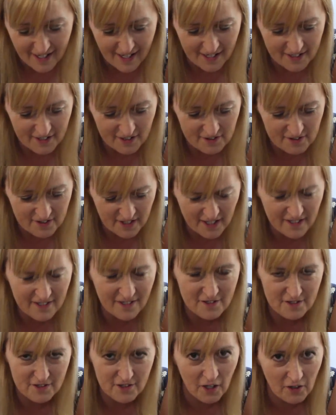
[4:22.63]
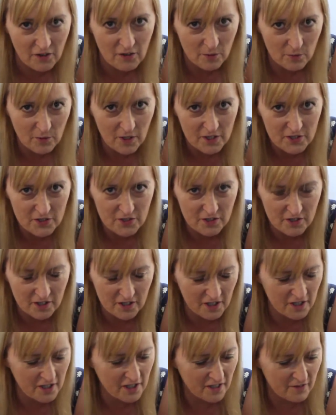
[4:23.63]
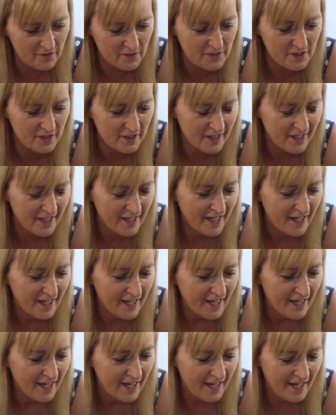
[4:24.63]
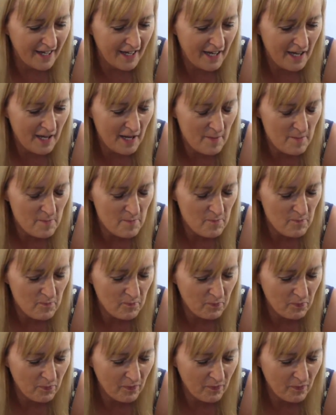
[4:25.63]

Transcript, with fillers: and I think I'd done the worst of the curves um,